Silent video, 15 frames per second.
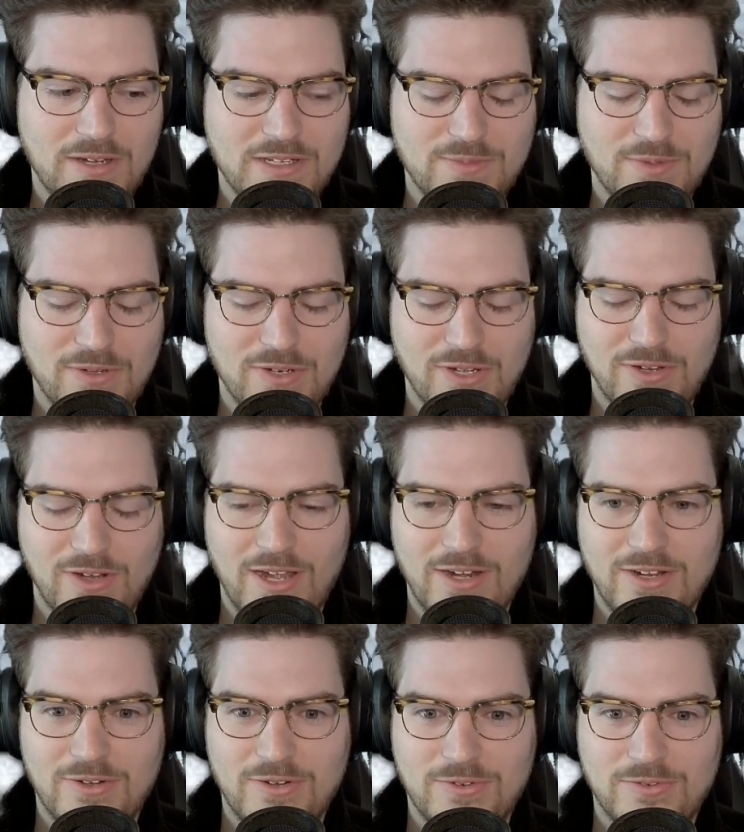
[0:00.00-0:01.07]
Expo note, I
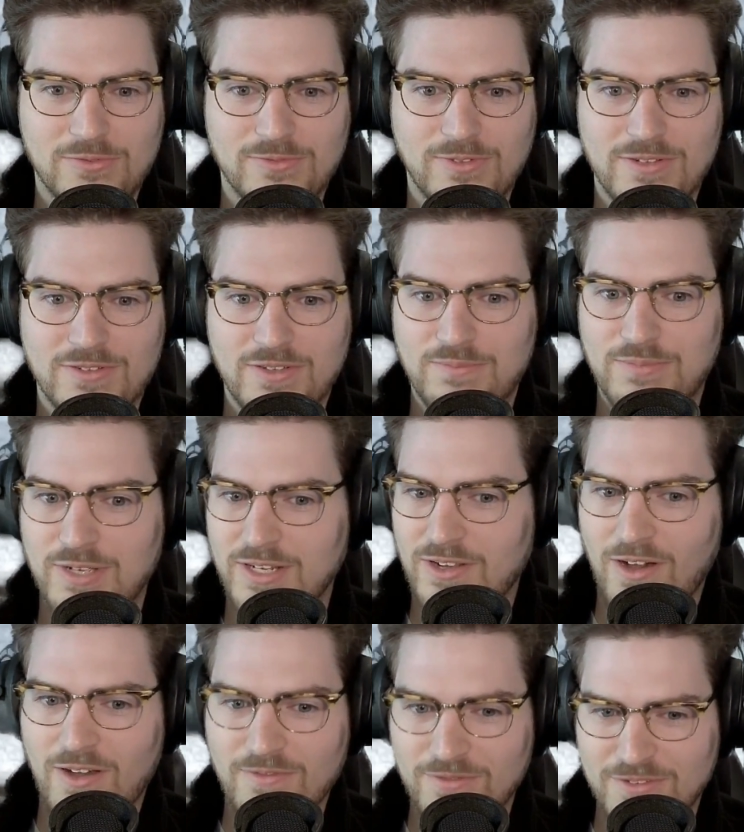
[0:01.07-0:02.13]
know there's a big
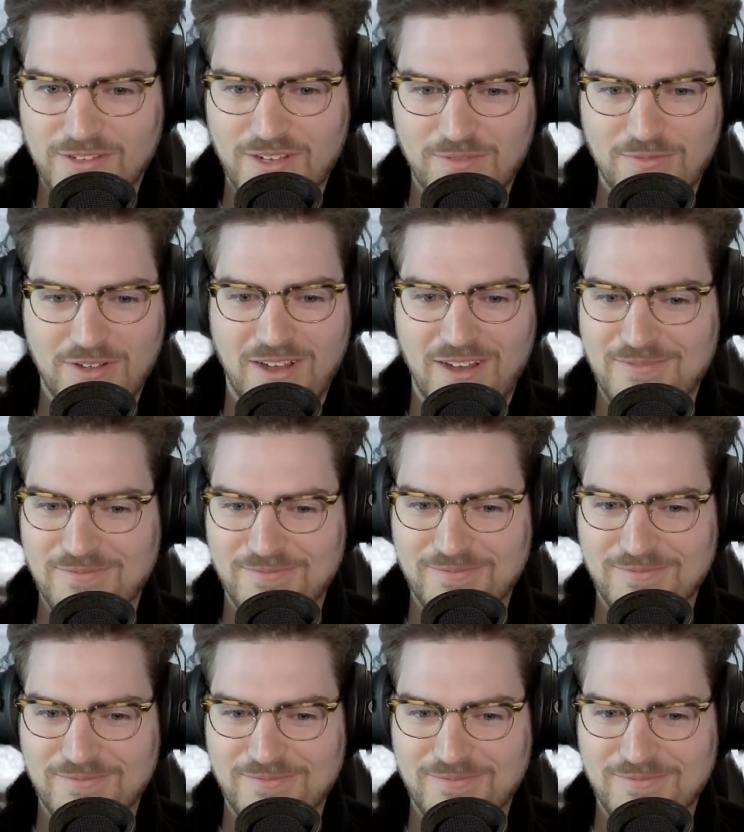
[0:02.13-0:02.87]
conference coming up.